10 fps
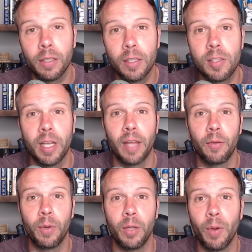It's a guy that
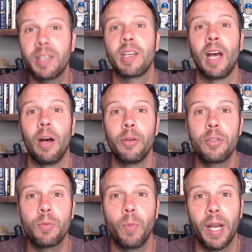when he went to
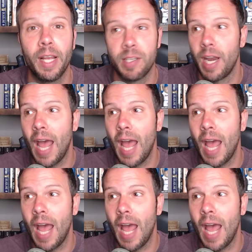college, went as an